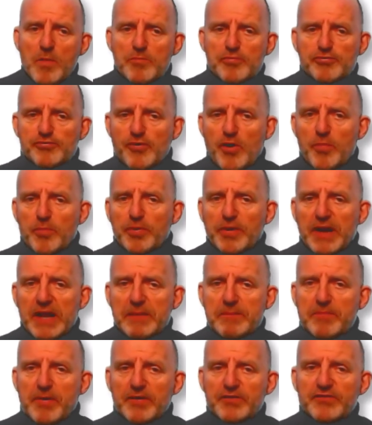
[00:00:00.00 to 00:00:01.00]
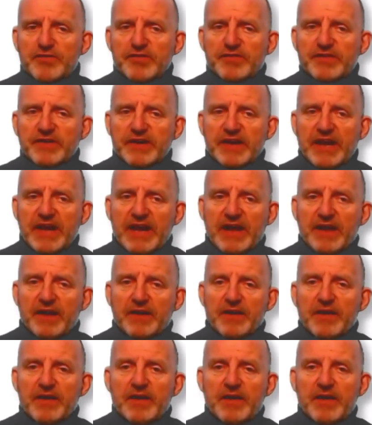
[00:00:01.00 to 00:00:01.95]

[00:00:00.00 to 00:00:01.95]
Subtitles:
properly budgeted here.